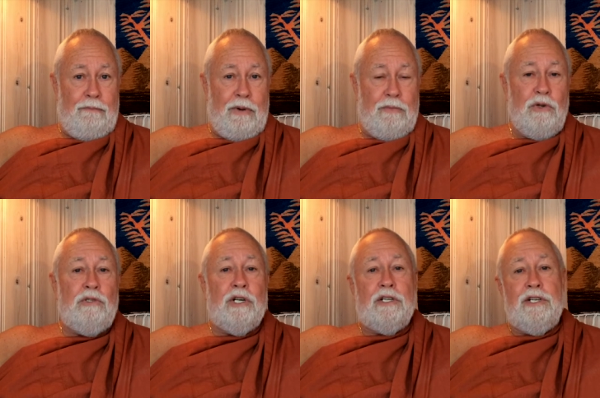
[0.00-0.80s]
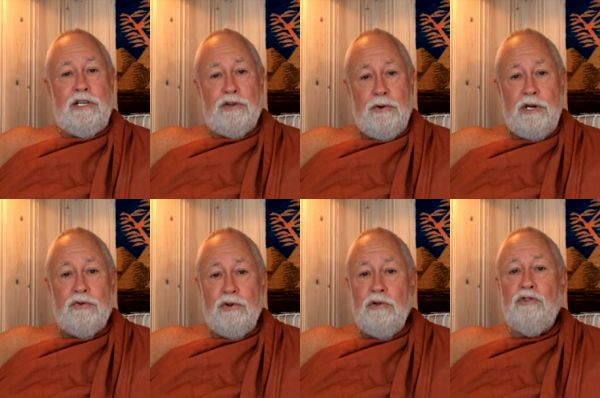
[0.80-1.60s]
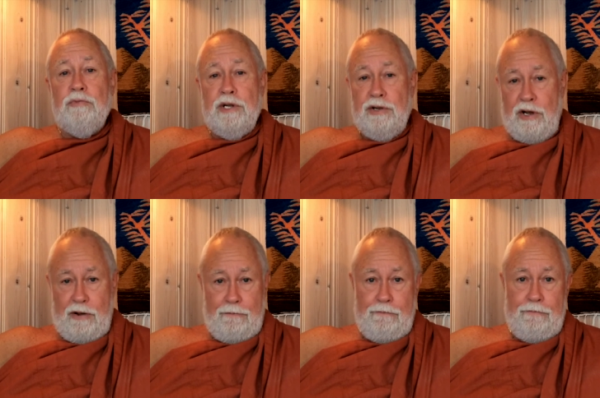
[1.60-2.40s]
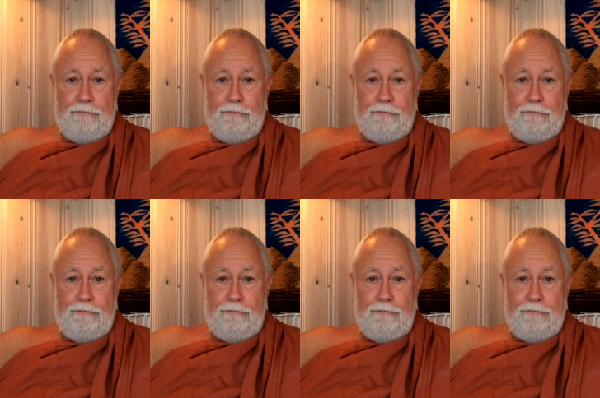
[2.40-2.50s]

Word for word: my music teacher introduced me to him.